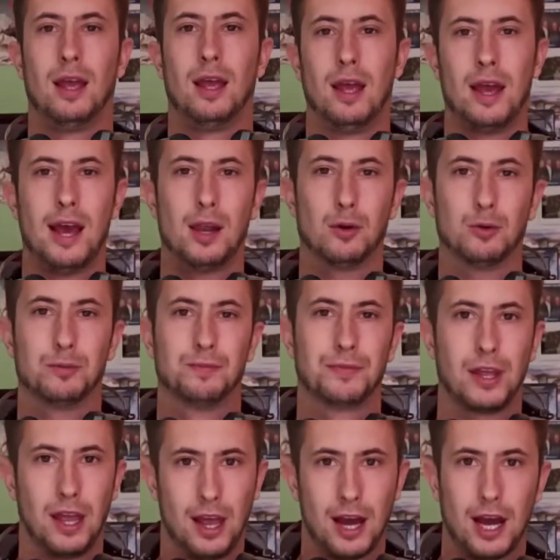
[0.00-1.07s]
Hello,
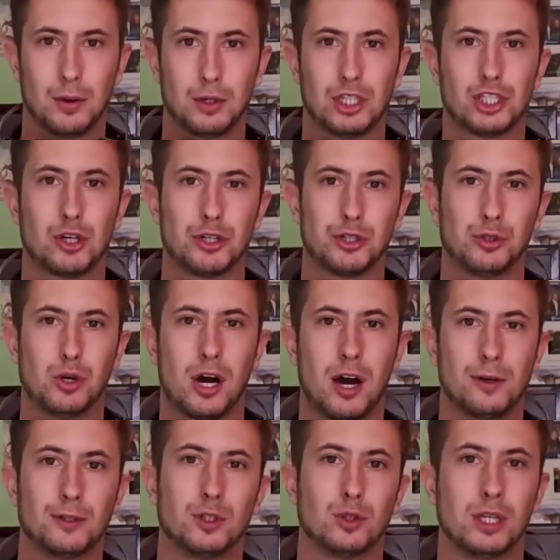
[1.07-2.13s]
I will show you how
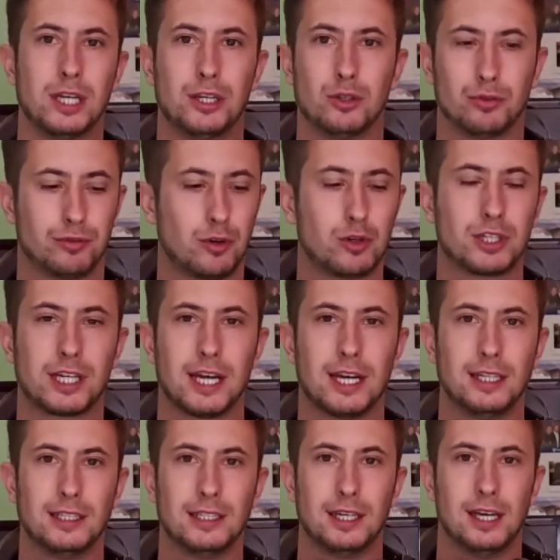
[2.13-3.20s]
to clean your phone
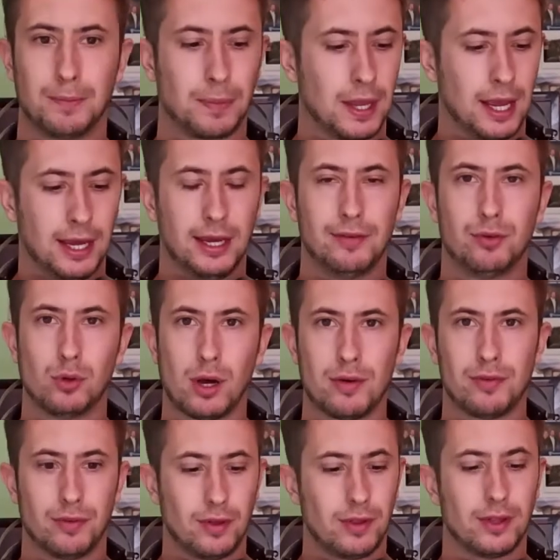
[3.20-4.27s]
case. If you have
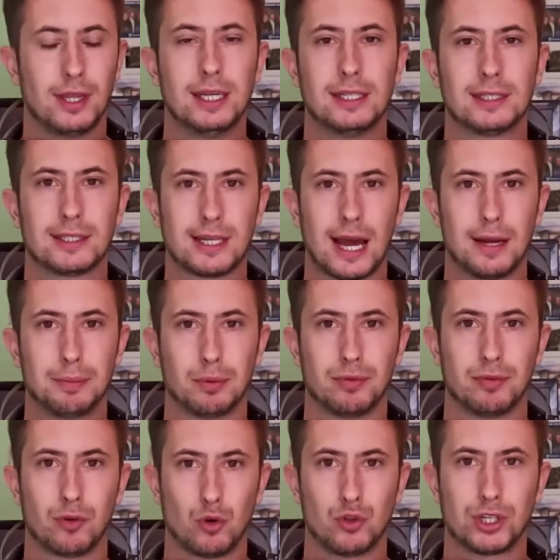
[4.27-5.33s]
this type of
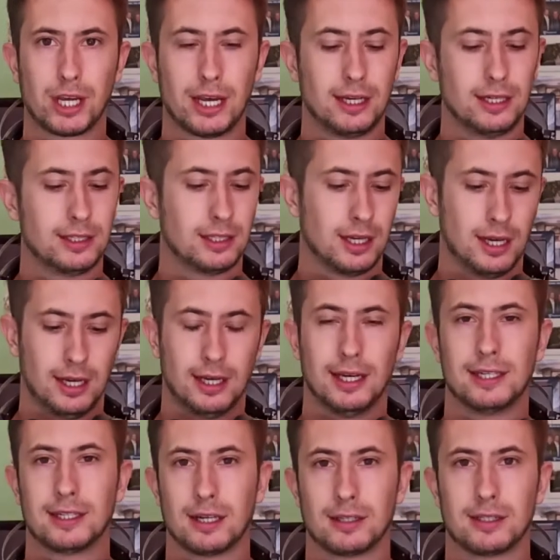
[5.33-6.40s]
phone case,
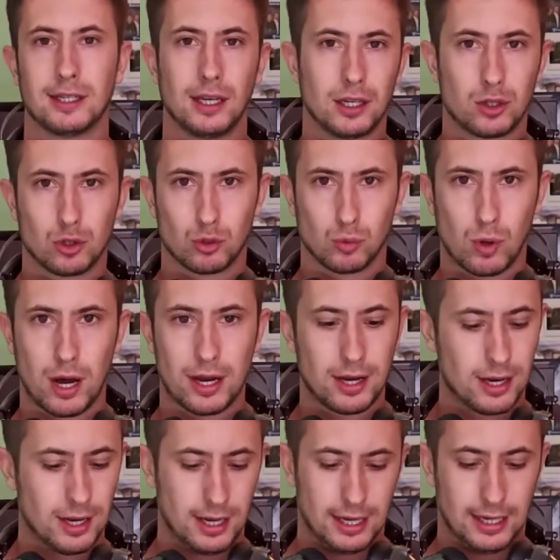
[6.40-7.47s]
it's a silicone one,
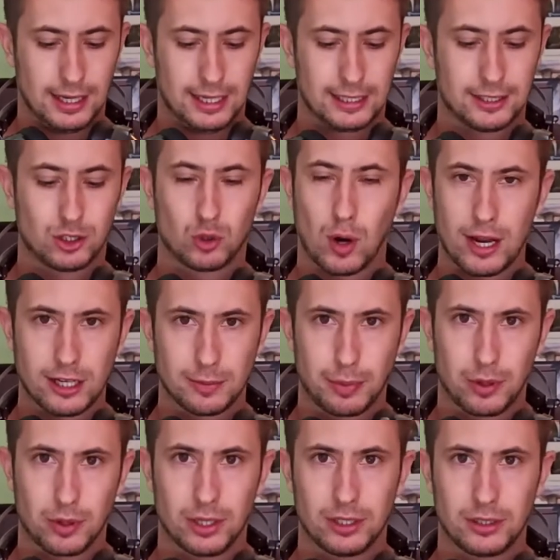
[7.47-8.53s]
it's
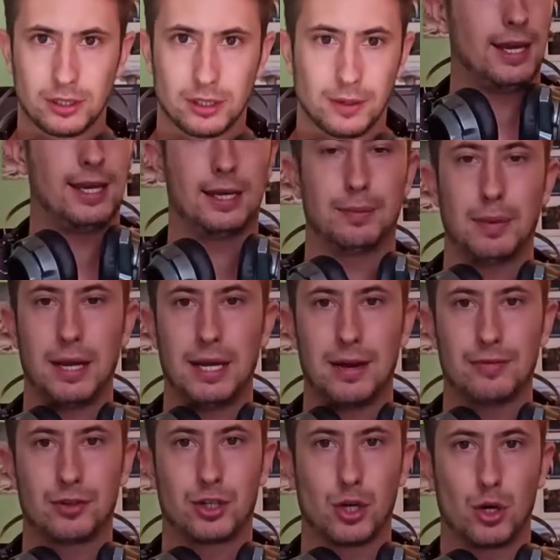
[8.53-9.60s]
transparent, it may
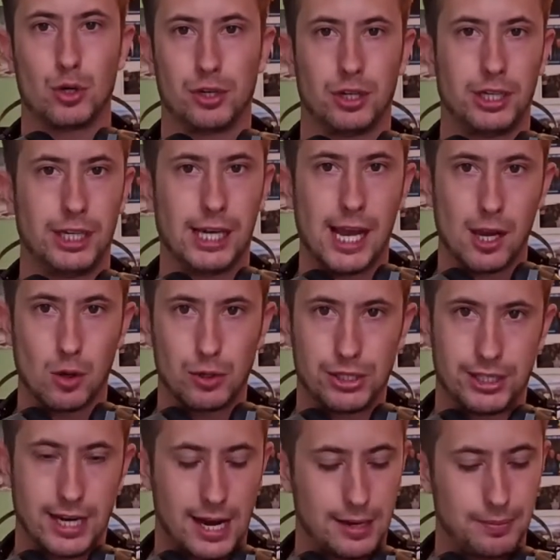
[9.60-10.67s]
have turned yellow in
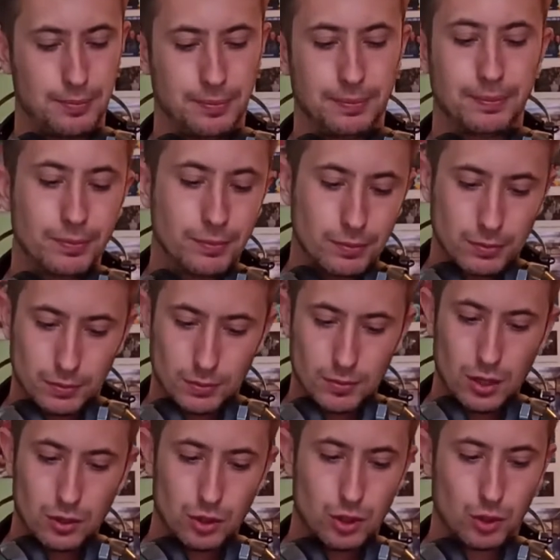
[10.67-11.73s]
time,
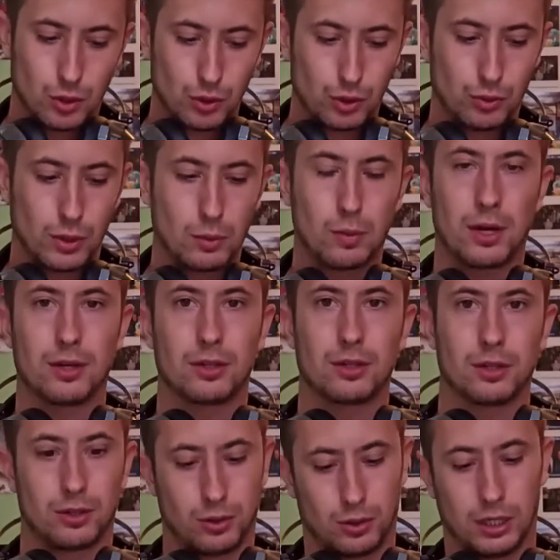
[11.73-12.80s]
so you will want
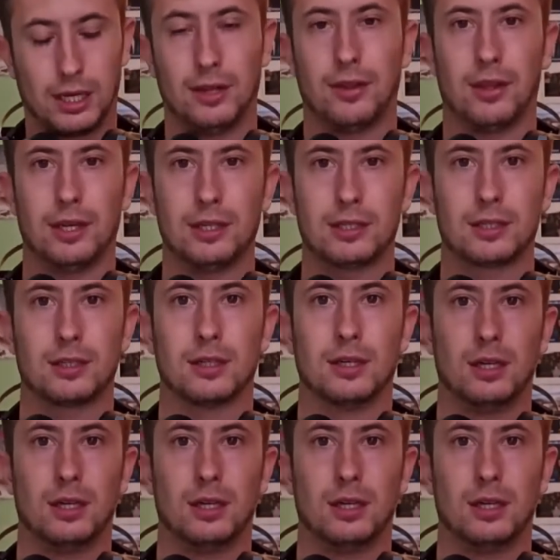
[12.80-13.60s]
to clean this.